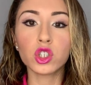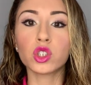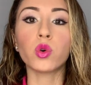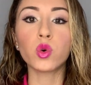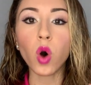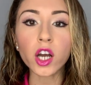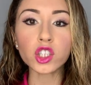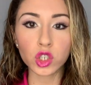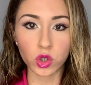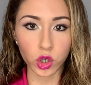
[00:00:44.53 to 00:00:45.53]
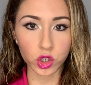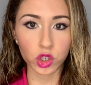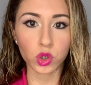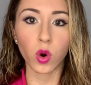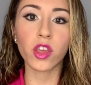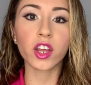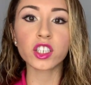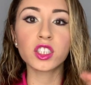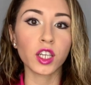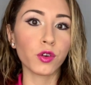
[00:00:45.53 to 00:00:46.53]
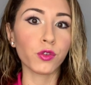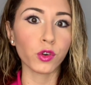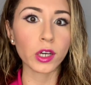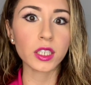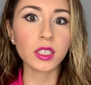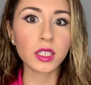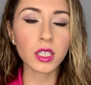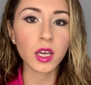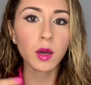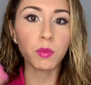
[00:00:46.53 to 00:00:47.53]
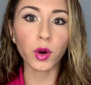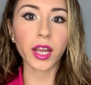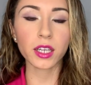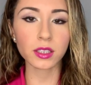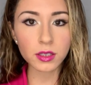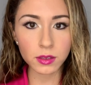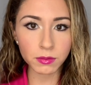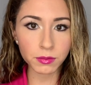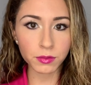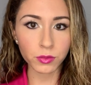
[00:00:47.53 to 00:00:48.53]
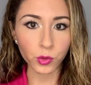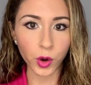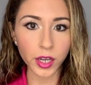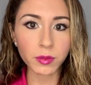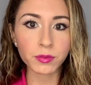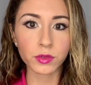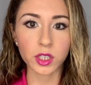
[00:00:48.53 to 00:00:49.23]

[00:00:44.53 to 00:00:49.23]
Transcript: So when you walk into a grocery store, there's different brands, right?